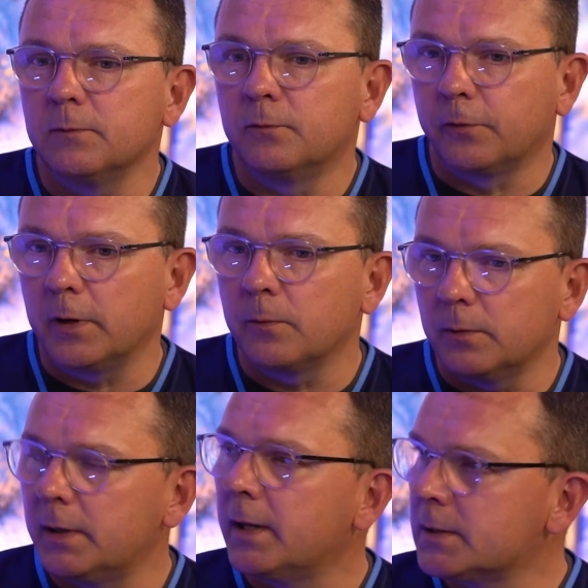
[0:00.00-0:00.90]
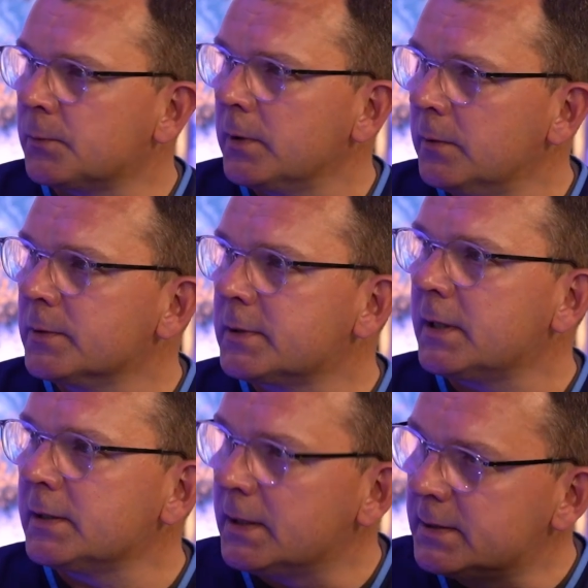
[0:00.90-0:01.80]
frequently that's what you will see,
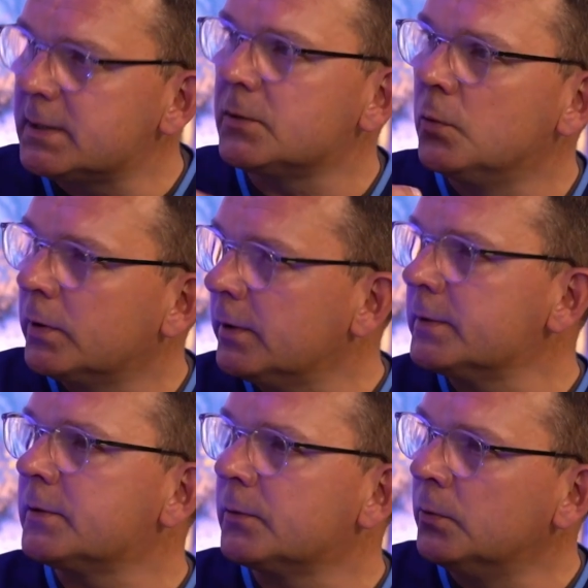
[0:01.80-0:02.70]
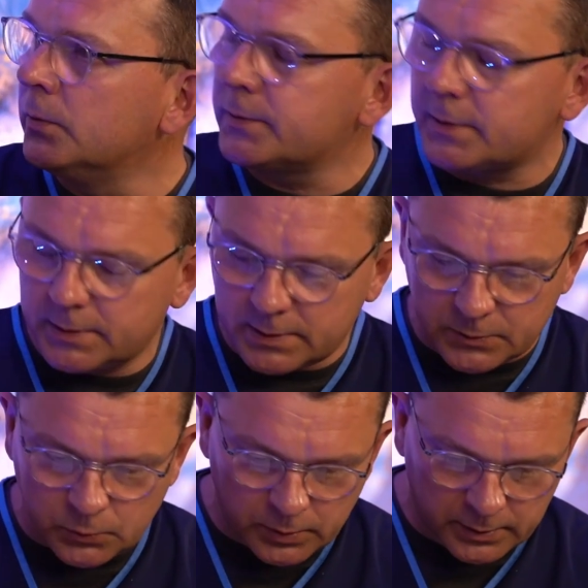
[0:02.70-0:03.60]
isn't it? Disorganised thoughts and
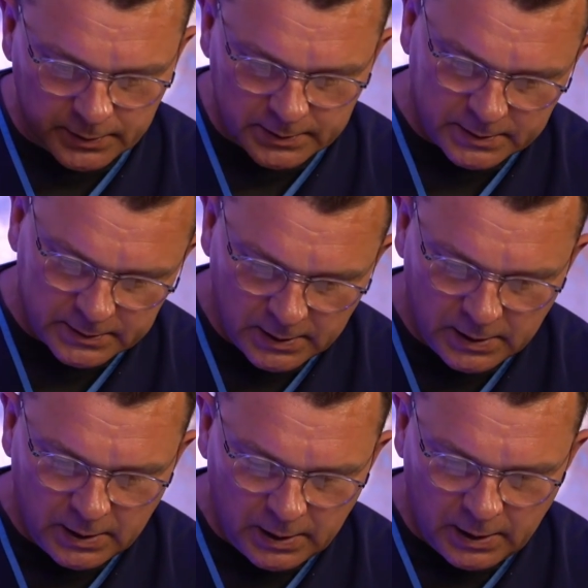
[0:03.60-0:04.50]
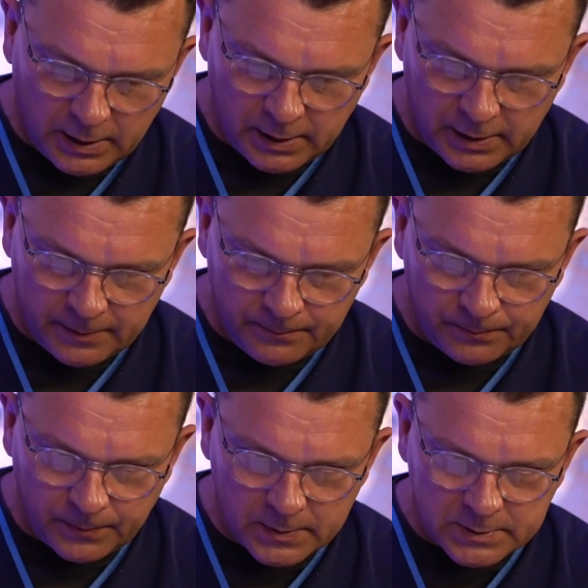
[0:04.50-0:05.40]
disorganised
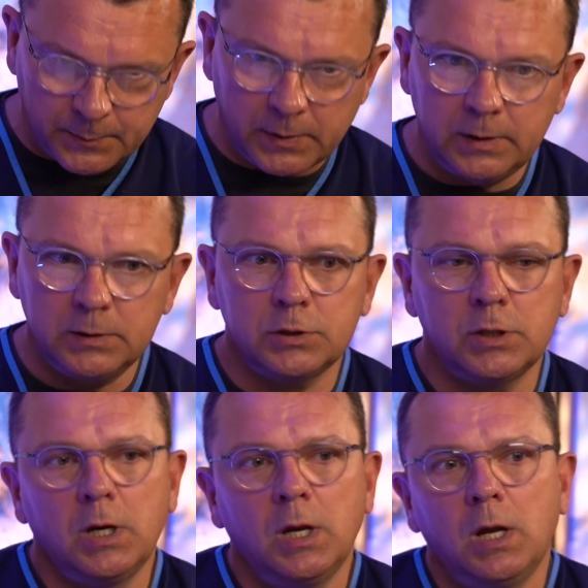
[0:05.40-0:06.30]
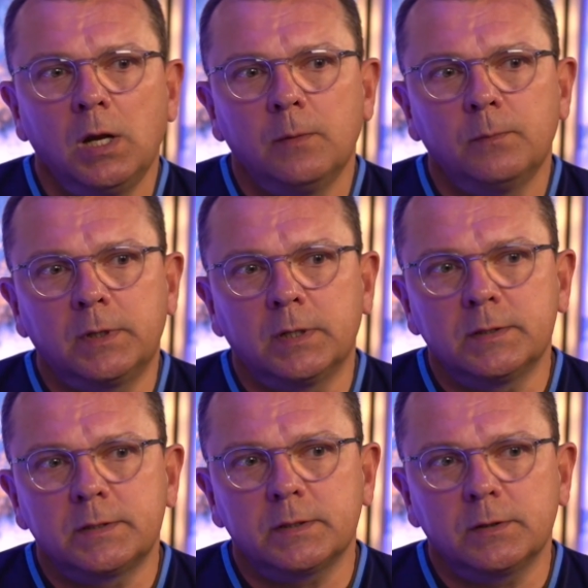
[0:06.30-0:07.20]
speech,
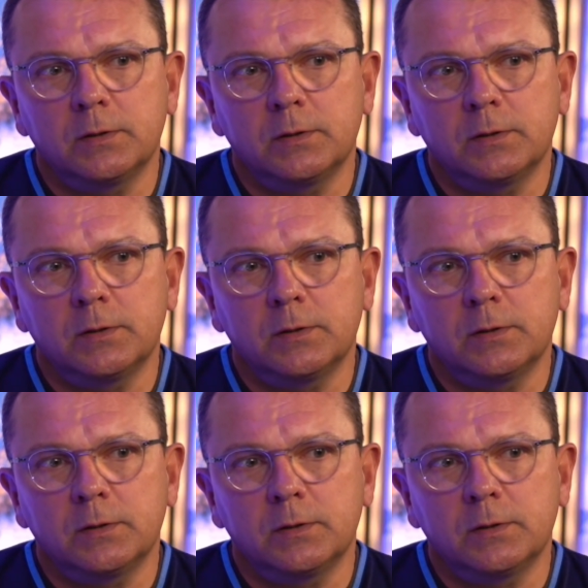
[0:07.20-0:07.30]
because